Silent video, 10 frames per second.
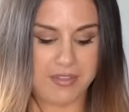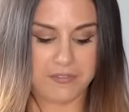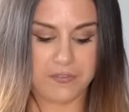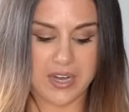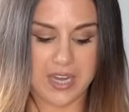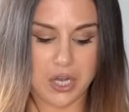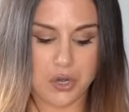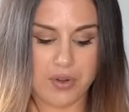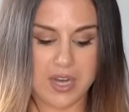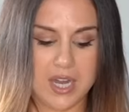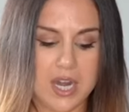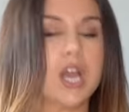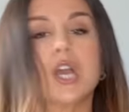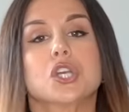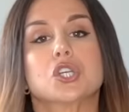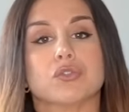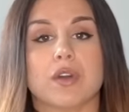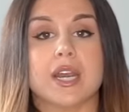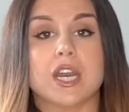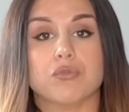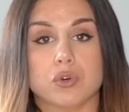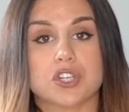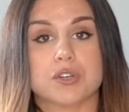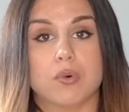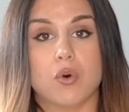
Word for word: the freaking green training ruched